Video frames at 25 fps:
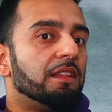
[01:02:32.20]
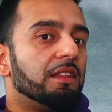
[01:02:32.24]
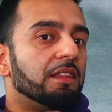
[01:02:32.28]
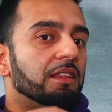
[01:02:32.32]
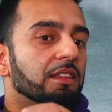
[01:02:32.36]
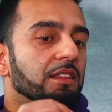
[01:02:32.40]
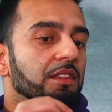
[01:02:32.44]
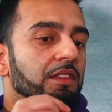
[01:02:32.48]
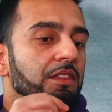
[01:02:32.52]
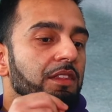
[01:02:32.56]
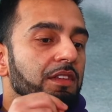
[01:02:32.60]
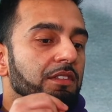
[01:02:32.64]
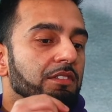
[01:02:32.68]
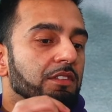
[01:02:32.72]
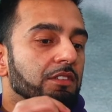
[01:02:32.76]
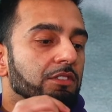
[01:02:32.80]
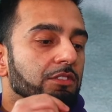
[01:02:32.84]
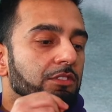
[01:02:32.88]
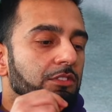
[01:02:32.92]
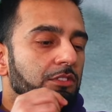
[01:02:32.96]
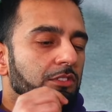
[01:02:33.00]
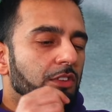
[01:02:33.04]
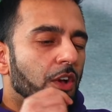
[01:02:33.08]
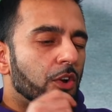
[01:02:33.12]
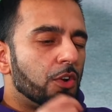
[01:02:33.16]
this is
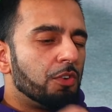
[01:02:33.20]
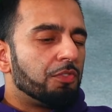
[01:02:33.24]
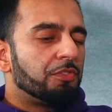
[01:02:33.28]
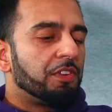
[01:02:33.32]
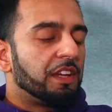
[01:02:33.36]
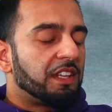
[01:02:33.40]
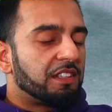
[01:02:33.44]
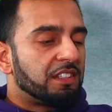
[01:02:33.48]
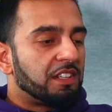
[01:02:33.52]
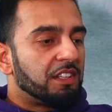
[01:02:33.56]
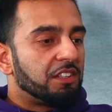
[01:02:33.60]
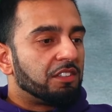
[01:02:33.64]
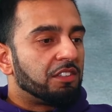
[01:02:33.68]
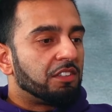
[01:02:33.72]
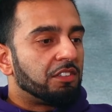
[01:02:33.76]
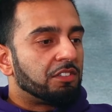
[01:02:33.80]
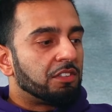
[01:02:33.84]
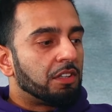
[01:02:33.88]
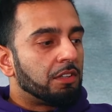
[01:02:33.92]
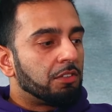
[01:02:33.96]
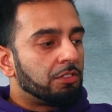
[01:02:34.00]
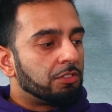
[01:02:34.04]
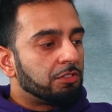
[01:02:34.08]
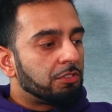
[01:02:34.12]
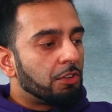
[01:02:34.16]
so
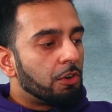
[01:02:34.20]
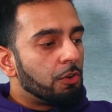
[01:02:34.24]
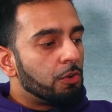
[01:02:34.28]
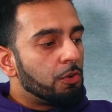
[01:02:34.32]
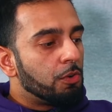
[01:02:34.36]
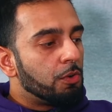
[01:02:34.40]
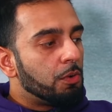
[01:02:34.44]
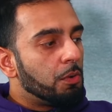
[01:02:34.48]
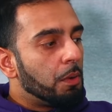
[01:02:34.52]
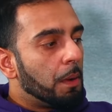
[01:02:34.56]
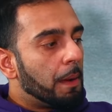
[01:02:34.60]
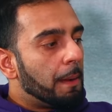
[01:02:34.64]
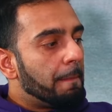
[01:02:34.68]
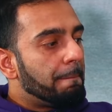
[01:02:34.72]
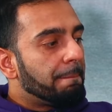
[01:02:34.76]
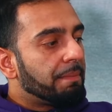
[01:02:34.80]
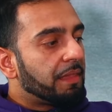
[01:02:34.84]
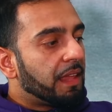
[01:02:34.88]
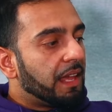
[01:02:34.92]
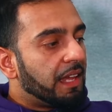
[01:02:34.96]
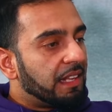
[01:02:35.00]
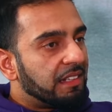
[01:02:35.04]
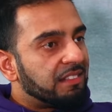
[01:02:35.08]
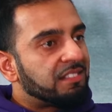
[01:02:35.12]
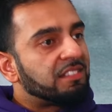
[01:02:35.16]
fictitious and so
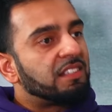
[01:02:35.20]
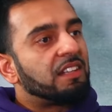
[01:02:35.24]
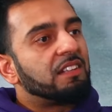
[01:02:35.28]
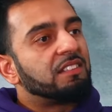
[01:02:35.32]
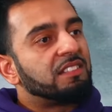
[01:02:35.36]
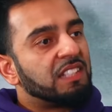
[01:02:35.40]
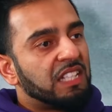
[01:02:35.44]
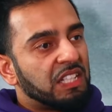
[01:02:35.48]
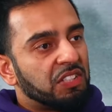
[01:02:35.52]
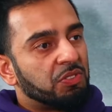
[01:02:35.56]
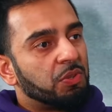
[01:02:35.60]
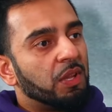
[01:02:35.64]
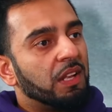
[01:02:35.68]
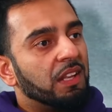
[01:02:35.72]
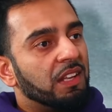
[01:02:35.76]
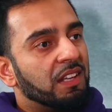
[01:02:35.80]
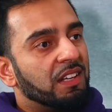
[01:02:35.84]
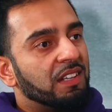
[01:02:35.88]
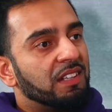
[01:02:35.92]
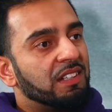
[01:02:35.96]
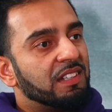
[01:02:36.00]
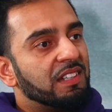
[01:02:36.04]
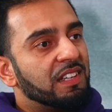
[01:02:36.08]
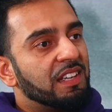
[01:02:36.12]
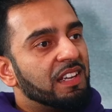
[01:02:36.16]
insulting to
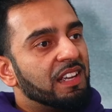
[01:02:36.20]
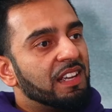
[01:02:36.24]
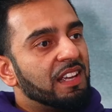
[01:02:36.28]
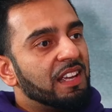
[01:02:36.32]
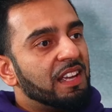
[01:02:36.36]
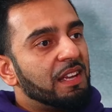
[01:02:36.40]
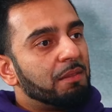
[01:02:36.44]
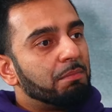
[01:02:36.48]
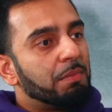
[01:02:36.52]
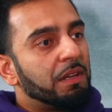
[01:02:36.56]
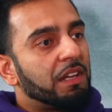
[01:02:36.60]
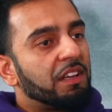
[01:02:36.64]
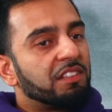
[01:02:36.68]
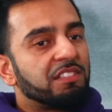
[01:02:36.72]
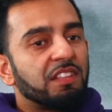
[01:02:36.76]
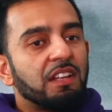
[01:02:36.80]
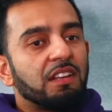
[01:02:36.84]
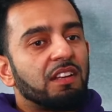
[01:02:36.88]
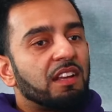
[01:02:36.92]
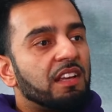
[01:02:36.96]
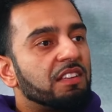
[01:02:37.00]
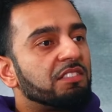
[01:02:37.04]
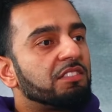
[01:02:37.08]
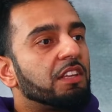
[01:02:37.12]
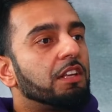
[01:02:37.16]
Allah mm-hmm. because
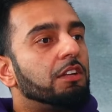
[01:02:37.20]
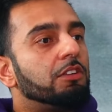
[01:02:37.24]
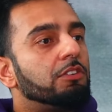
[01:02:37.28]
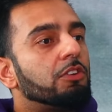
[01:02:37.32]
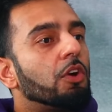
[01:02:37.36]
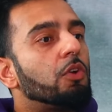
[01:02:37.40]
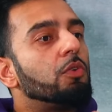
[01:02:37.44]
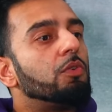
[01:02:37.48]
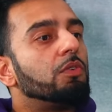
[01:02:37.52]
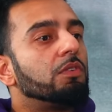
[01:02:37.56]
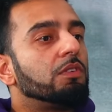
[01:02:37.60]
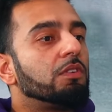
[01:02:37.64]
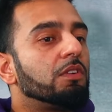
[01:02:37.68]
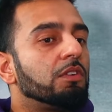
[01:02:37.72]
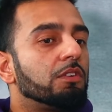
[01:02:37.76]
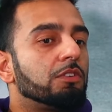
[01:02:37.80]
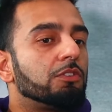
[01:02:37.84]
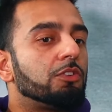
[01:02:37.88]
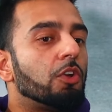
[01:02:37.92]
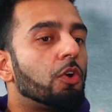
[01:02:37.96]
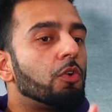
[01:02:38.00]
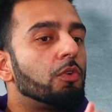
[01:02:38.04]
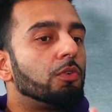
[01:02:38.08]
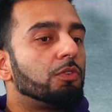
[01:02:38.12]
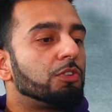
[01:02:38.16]
Allah said, don't
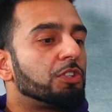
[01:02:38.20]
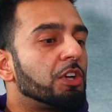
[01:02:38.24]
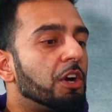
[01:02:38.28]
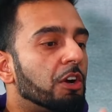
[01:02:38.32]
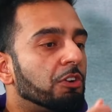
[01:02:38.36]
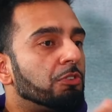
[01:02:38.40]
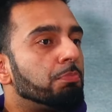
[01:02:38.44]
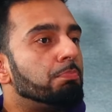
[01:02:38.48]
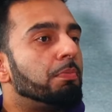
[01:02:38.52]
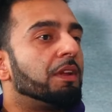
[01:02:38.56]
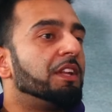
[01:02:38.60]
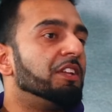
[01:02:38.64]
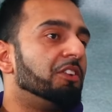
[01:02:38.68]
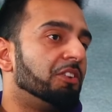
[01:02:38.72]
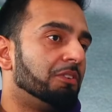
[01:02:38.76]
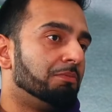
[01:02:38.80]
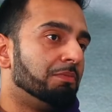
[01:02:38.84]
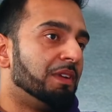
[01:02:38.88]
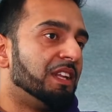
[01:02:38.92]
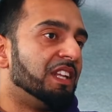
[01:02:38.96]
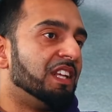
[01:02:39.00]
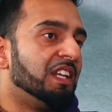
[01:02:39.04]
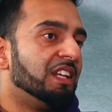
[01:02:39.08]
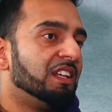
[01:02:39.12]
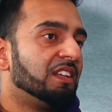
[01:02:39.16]
don't charge money on
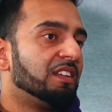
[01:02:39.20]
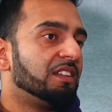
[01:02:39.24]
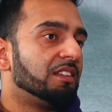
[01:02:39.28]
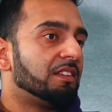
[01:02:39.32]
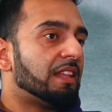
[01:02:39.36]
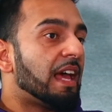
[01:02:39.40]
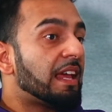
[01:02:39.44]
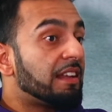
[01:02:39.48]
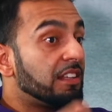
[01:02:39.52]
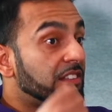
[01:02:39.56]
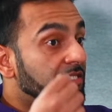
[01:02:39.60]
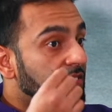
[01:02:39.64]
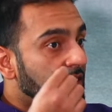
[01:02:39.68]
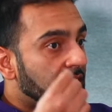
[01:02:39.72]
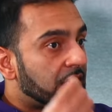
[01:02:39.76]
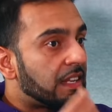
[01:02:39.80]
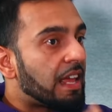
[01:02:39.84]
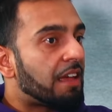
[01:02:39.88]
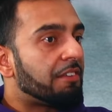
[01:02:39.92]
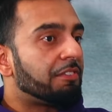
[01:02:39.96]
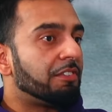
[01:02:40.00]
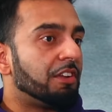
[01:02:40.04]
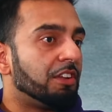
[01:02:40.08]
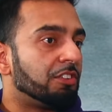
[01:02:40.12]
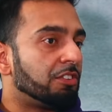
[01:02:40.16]
money. Yes. That is the
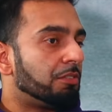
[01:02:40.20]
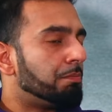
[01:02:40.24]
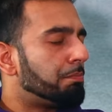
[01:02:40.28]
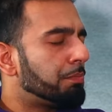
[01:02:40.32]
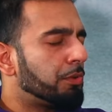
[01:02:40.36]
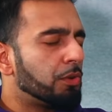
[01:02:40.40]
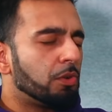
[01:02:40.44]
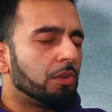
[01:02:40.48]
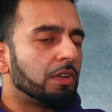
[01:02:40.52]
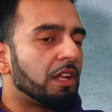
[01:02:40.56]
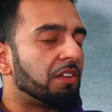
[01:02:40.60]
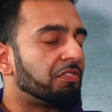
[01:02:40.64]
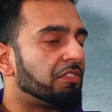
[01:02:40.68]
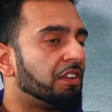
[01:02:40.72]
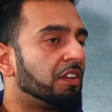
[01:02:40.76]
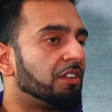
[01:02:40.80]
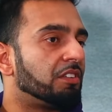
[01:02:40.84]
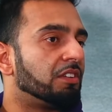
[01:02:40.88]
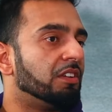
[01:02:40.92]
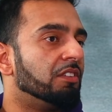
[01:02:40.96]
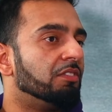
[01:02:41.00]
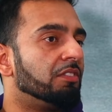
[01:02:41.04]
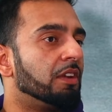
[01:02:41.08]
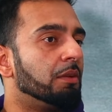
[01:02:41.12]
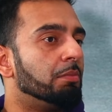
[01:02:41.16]
definition, pure
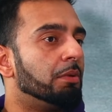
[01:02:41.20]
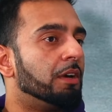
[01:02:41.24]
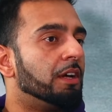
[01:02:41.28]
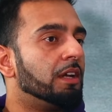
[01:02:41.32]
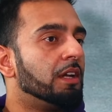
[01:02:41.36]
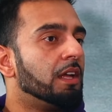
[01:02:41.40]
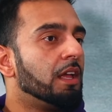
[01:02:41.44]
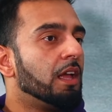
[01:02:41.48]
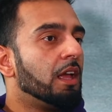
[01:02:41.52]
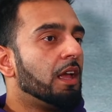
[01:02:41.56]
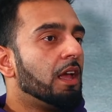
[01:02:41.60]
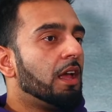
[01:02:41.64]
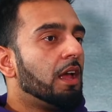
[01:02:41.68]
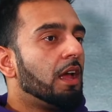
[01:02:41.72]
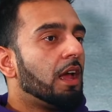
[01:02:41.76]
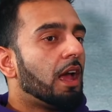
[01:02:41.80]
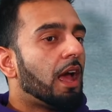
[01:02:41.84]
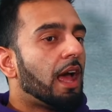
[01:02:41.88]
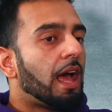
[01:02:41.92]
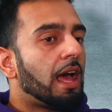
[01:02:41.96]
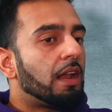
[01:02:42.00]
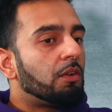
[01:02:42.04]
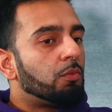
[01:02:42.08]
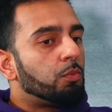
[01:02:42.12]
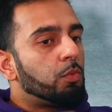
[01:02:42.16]
definition of riba.
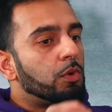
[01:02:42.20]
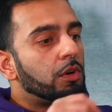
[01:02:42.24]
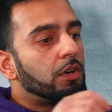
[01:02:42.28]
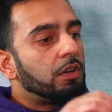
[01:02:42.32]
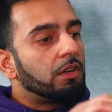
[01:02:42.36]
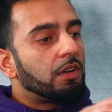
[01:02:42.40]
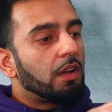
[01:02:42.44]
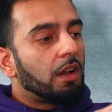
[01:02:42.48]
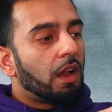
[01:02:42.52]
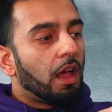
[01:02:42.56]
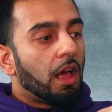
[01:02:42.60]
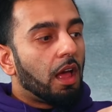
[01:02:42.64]
And what